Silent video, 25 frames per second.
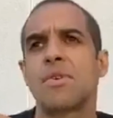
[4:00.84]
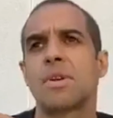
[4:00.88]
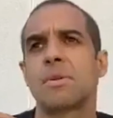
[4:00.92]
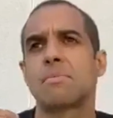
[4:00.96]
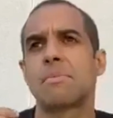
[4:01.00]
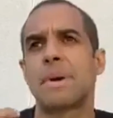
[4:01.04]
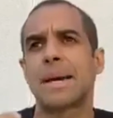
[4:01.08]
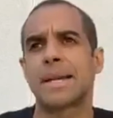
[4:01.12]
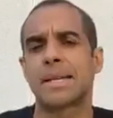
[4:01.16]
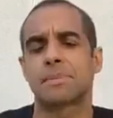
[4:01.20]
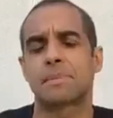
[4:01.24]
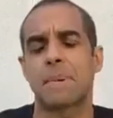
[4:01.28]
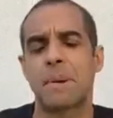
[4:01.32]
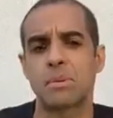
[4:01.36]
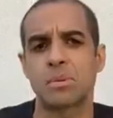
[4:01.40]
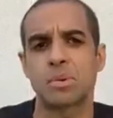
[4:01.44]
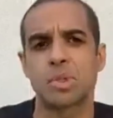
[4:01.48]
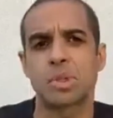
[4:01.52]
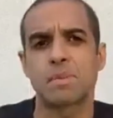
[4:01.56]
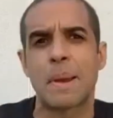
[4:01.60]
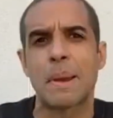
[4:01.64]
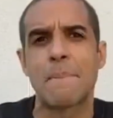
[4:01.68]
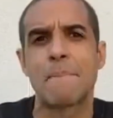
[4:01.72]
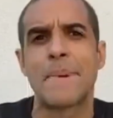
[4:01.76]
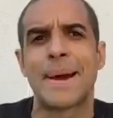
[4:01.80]
and makes people
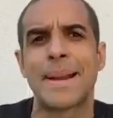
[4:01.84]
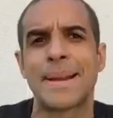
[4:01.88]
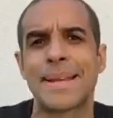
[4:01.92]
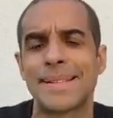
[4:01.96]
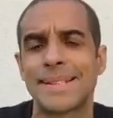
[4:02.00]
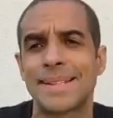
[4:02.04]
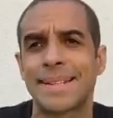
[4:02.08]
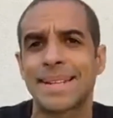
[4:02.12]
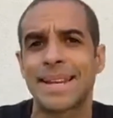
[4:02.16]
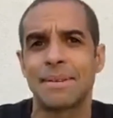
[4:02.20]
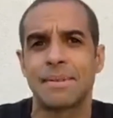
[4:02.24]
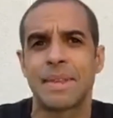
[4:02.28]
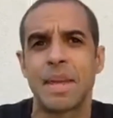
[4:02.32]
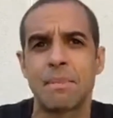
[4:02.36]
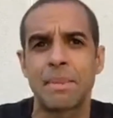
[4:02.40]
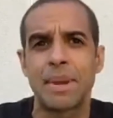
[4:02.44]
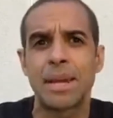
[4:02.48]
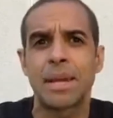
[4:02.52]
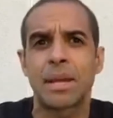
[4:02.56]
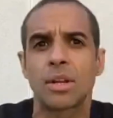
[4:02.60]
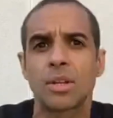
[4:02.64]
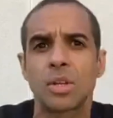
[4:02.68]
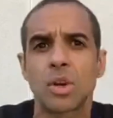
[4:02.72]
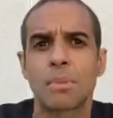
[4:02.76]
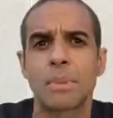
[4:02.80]
spend money to keep them
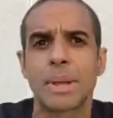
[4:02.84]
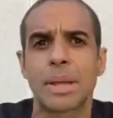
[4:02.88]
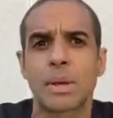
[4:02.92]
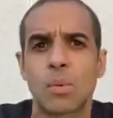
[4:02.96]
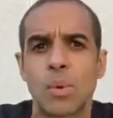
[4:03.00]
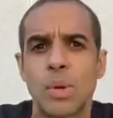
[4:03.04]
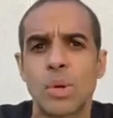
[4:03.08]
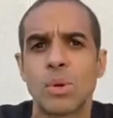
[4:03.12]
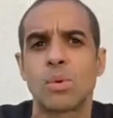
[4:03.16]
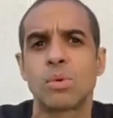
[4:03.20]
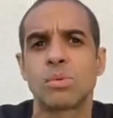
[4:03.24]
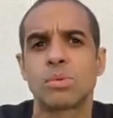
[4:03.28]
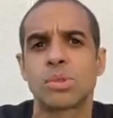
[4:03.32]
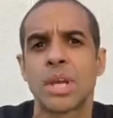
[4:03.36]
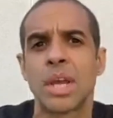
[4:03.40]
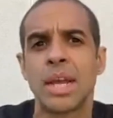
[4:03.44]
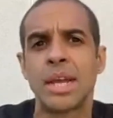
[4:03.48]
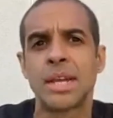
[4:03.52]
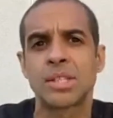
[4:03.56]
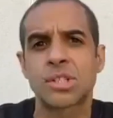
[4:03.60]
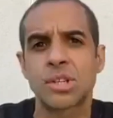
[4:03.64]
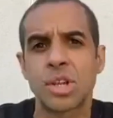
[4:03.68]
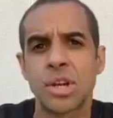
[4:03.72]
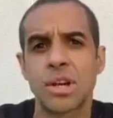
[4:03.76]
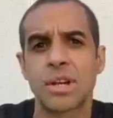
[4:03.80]
economic wheels
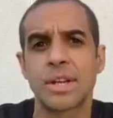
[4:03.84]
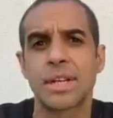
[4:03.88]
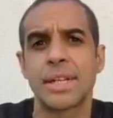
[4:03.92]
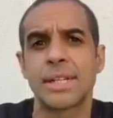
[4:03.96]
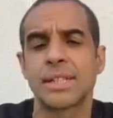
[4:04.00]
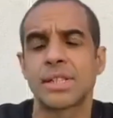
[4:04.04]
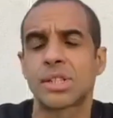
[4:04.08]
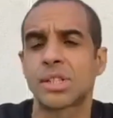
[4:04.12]
turning.